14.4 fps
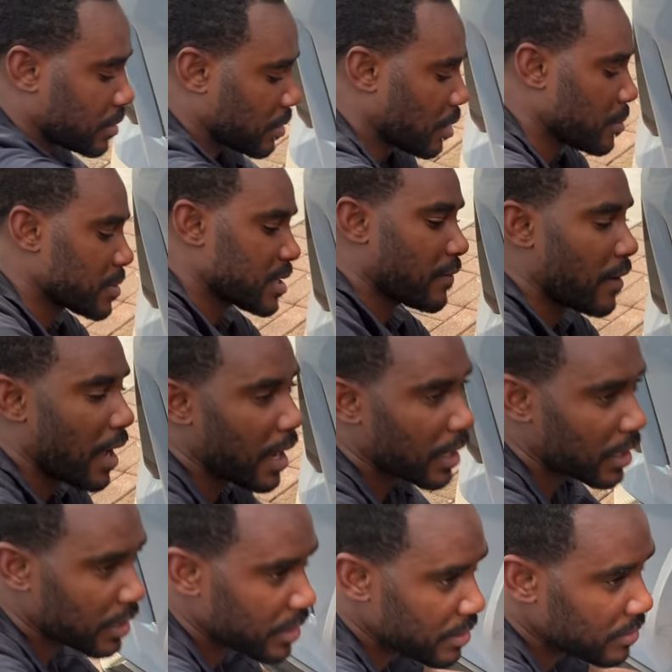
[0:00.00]
terms of
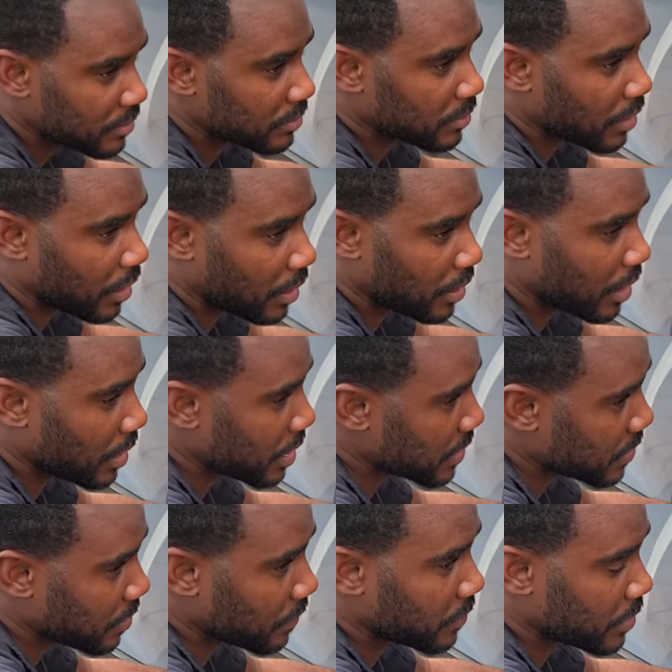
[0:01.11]
handling, yeah, and all that
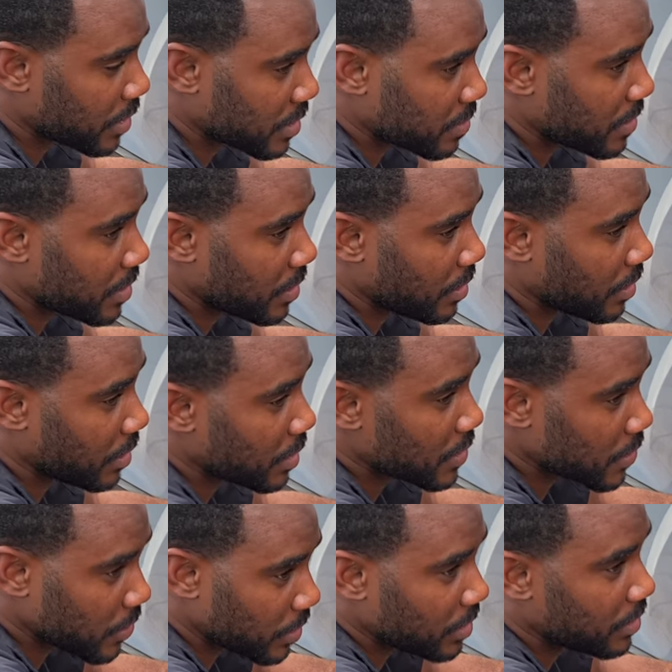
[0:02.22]
stuff. Trust me, it is
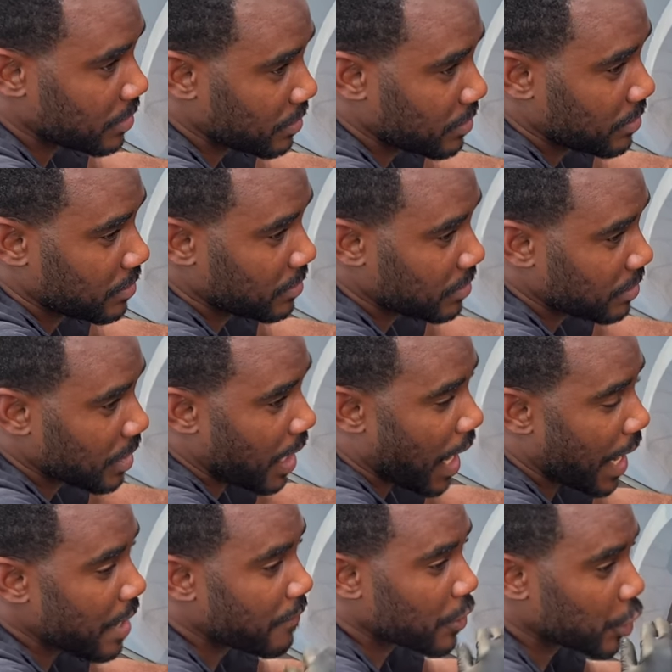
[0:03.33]
good.
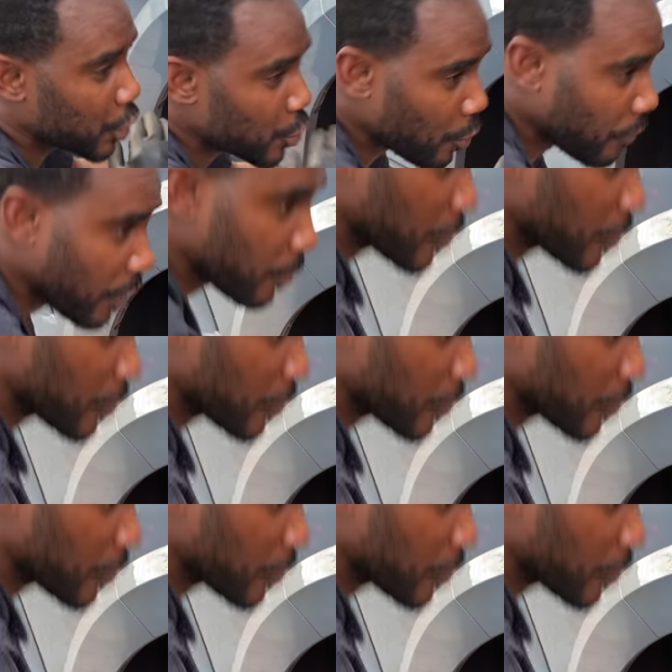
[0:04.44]
I never drove on